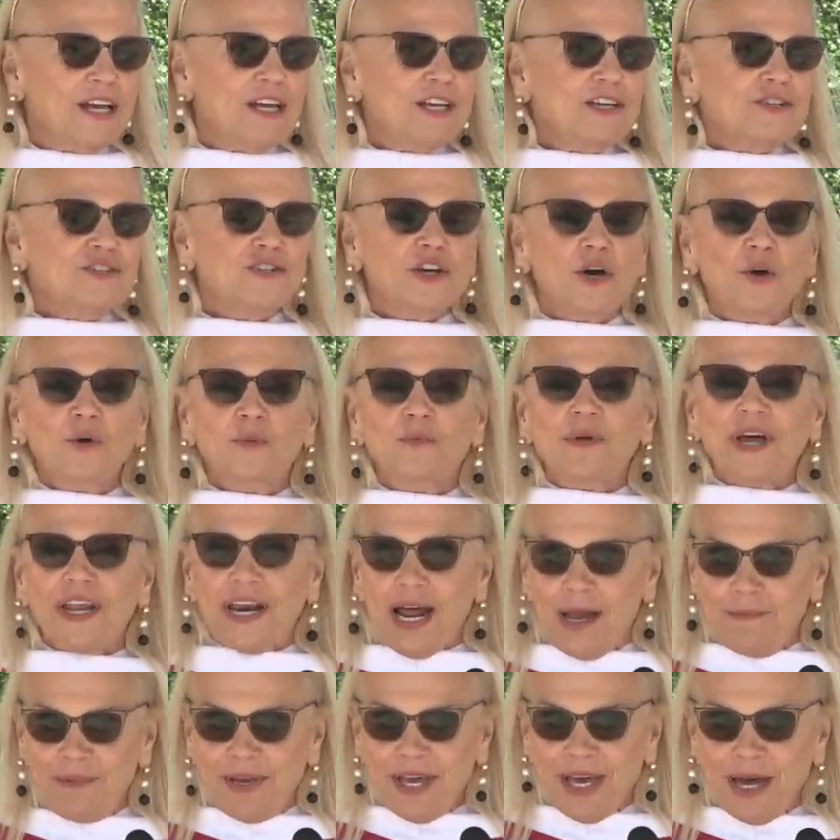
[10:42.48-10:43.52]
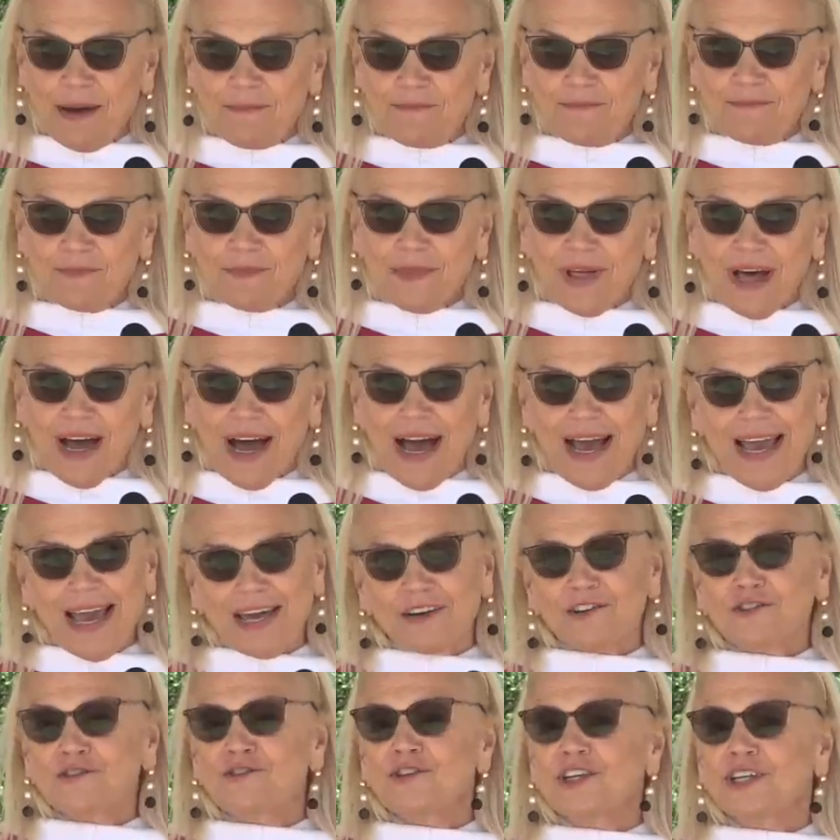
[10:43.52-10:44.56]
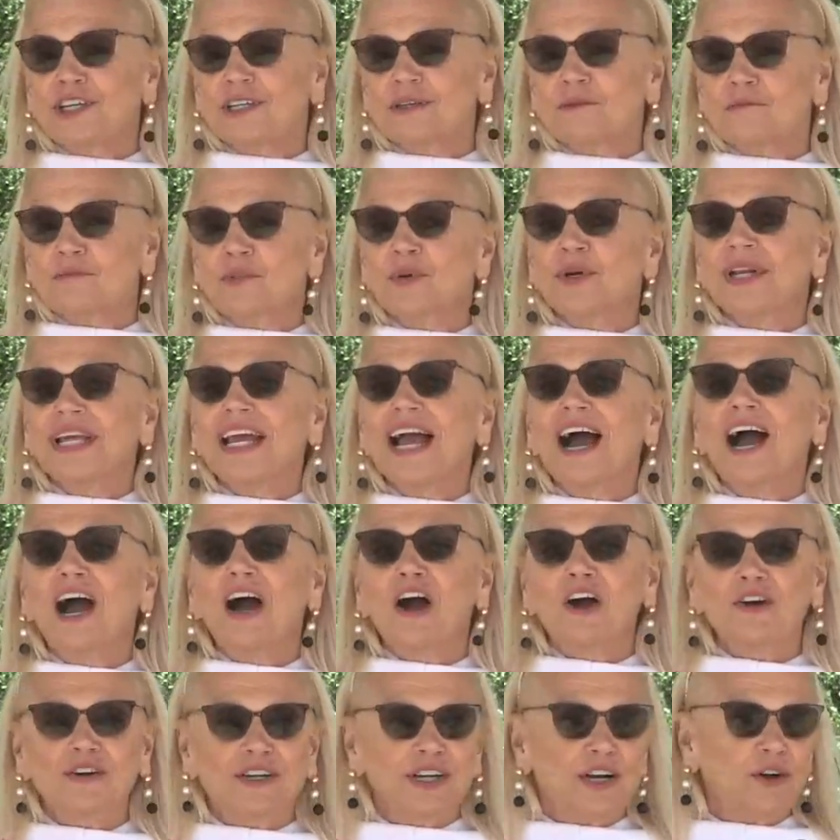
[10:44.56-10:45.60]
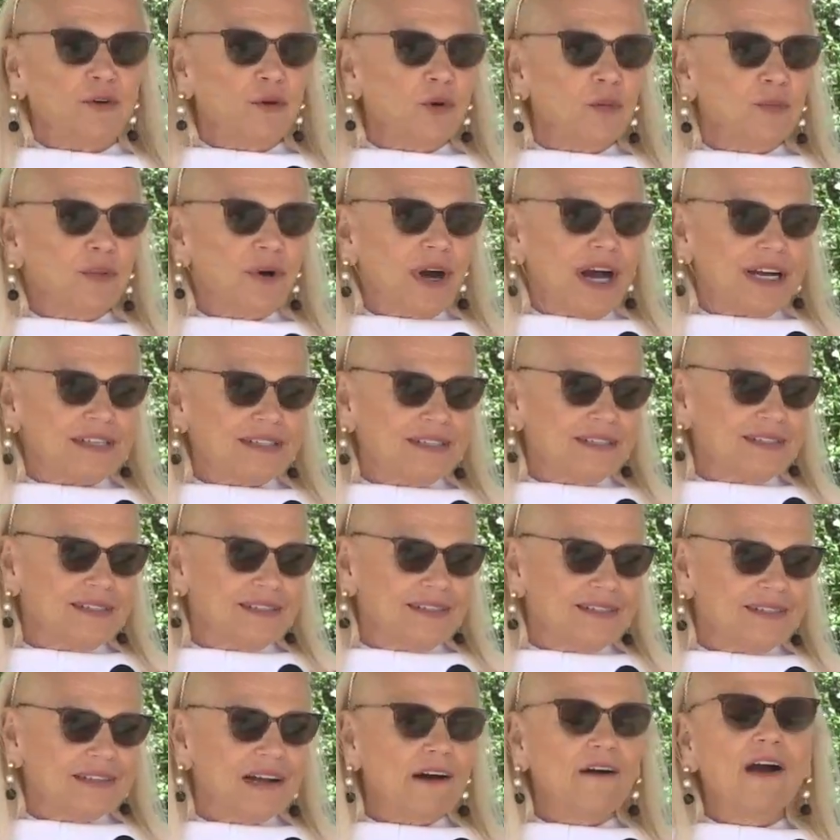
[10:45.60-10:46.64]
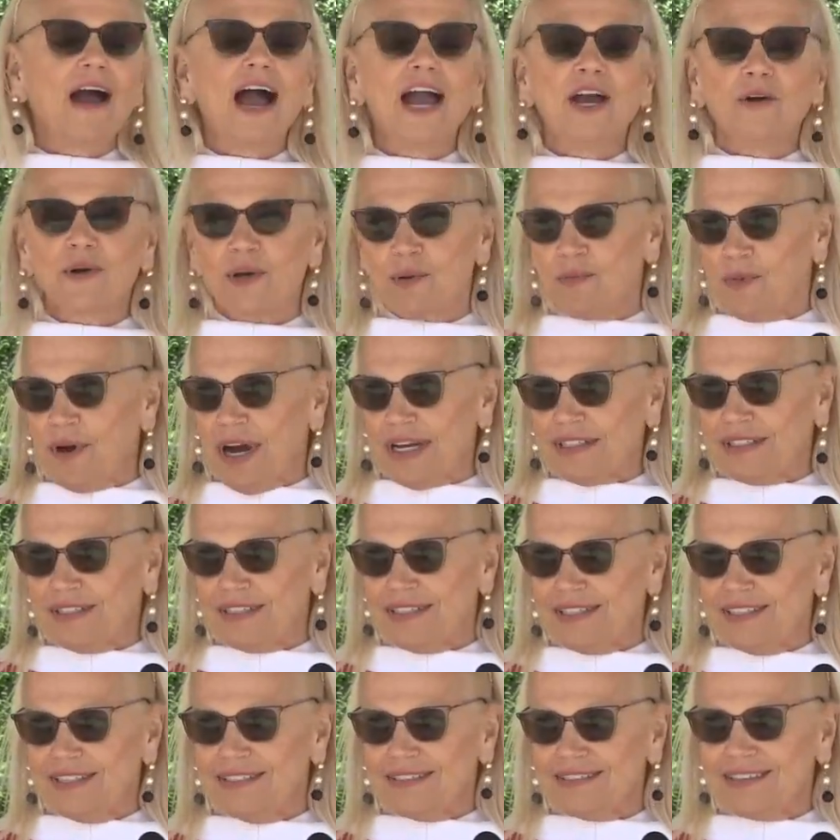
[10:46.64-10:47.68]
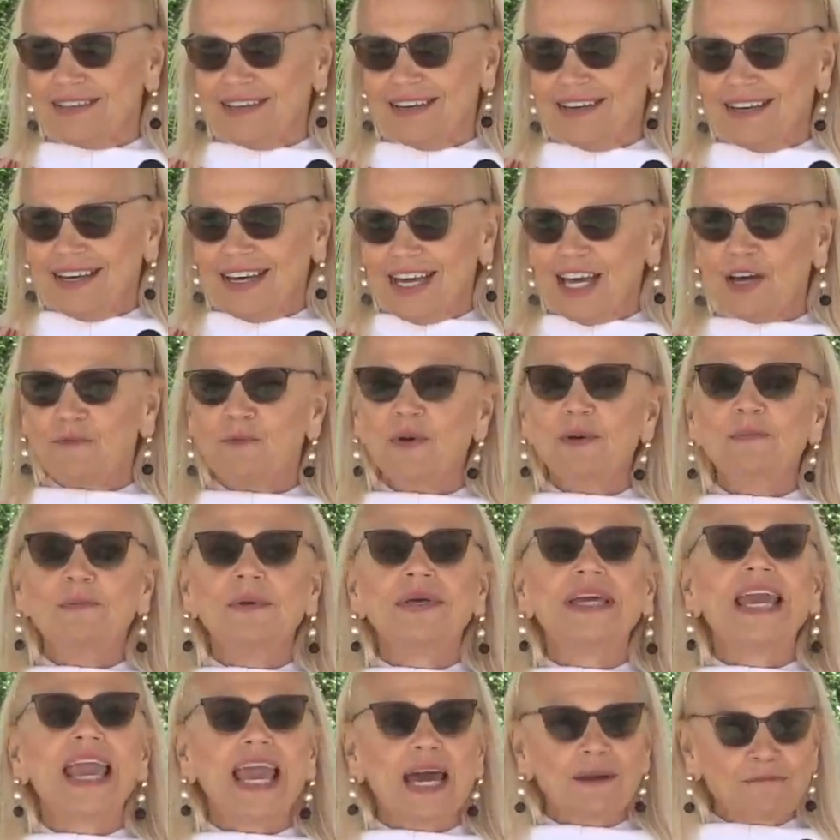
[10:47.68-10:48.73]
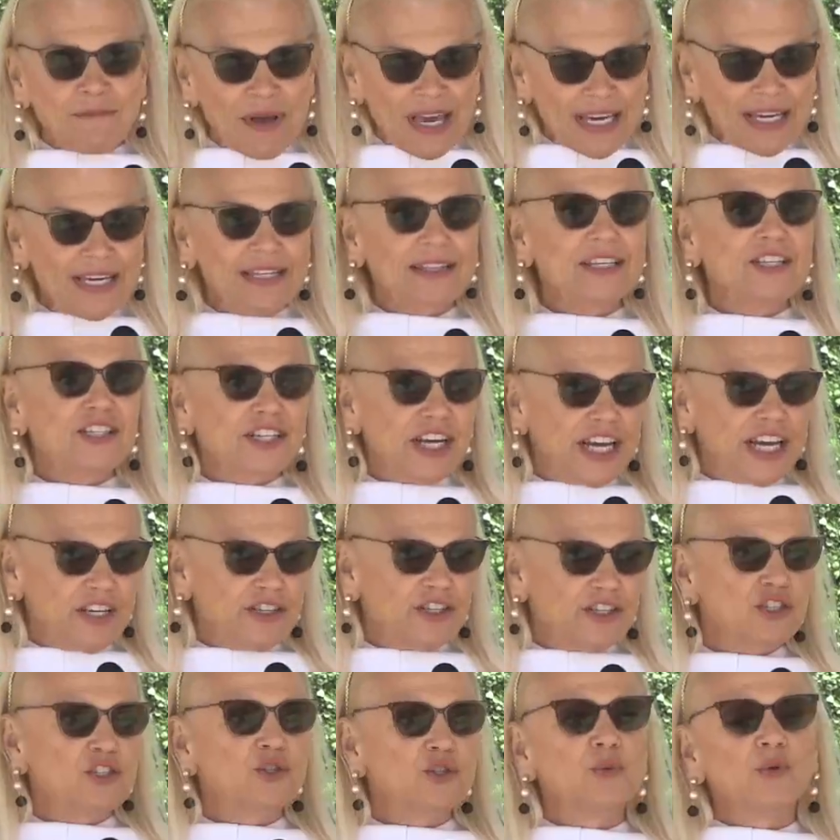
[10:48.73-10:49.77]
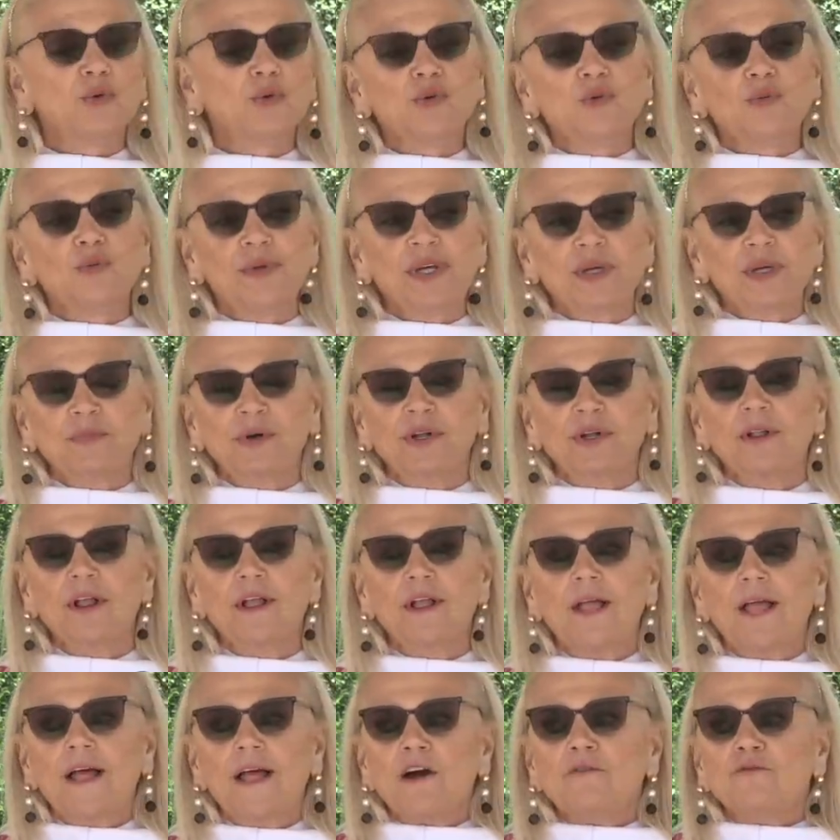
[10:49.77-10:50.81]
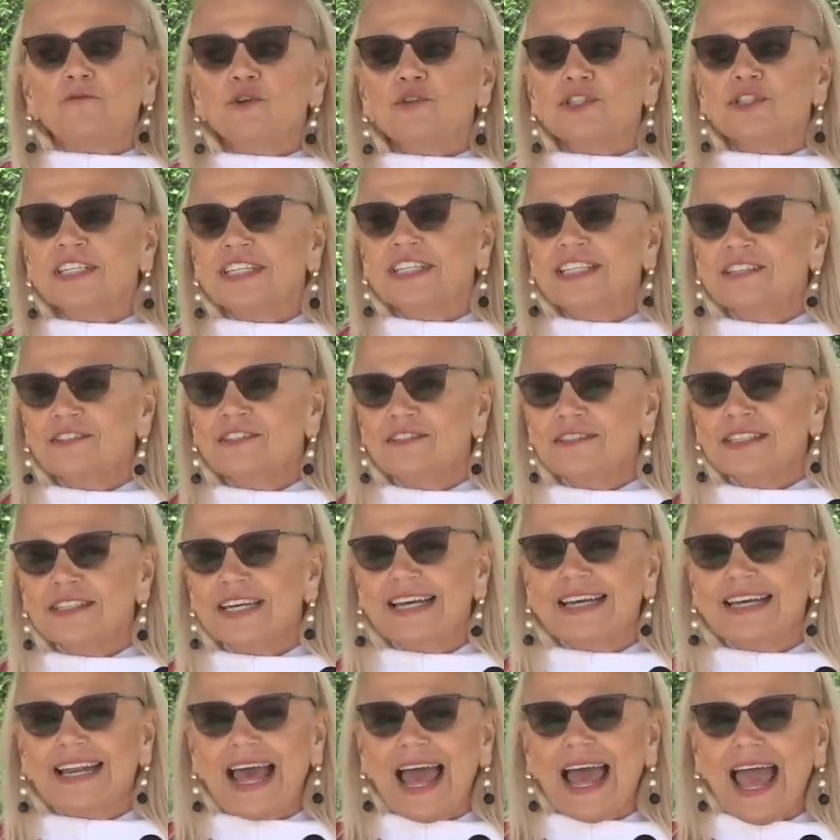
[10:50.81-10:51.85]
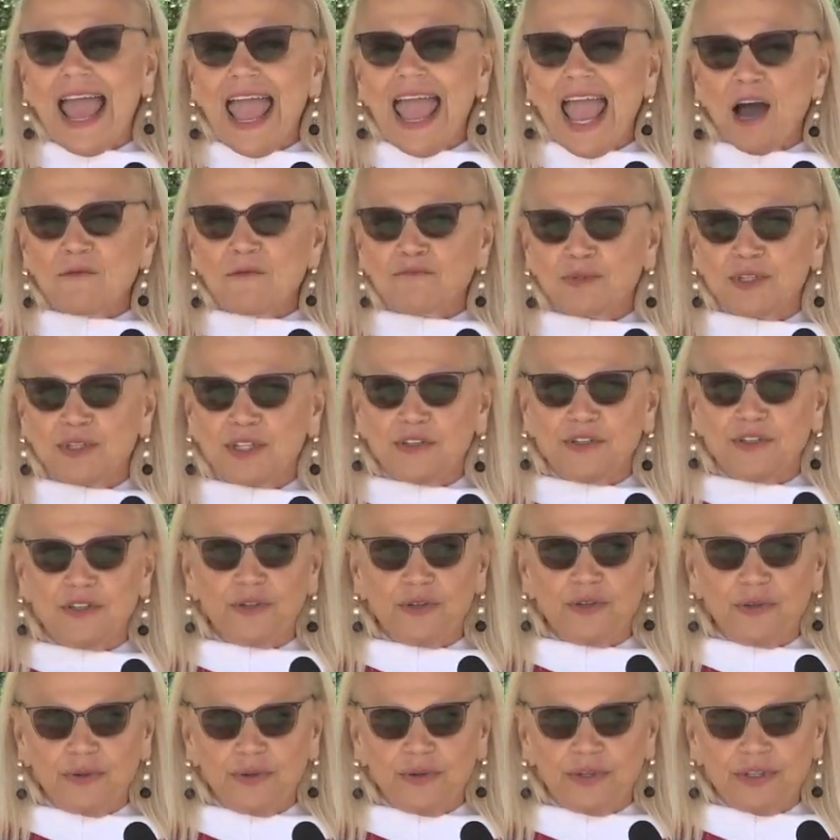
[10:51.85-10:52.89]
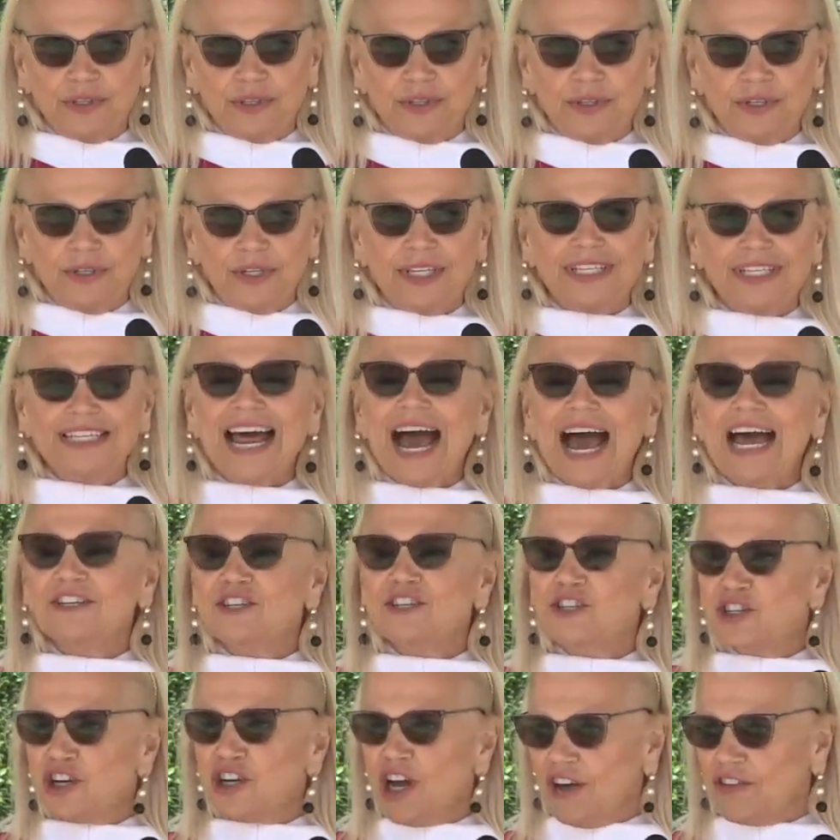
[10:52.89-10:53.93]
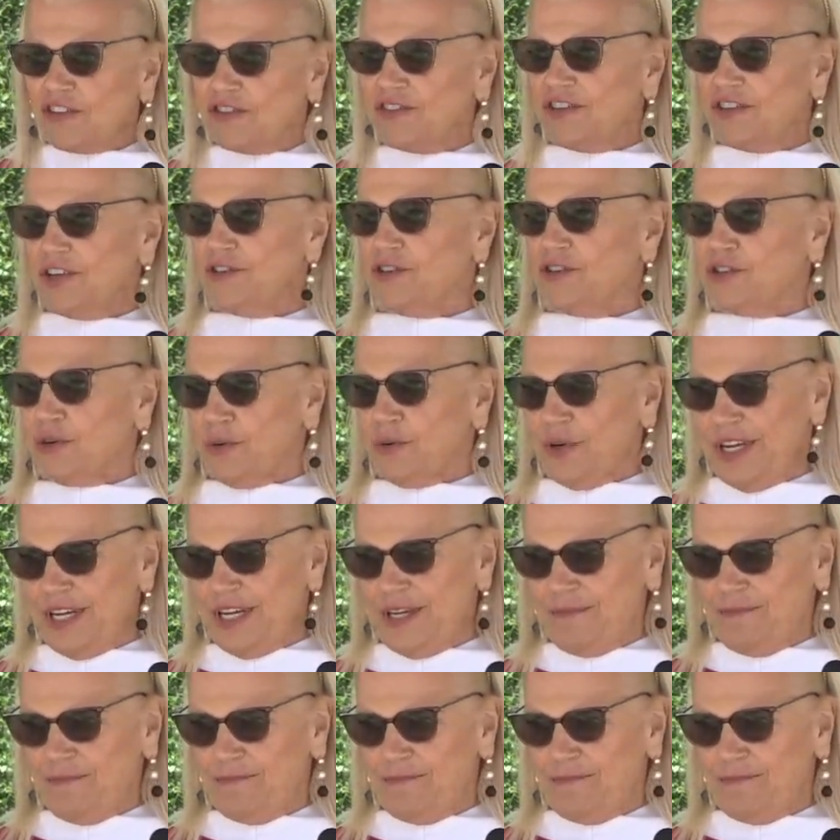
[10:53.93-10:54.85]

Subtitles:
So at IBM, I had us look pretty hard at our own processes, our hiring processes, and we began making the changes to recruit people for skills and aptitude, not just a degree.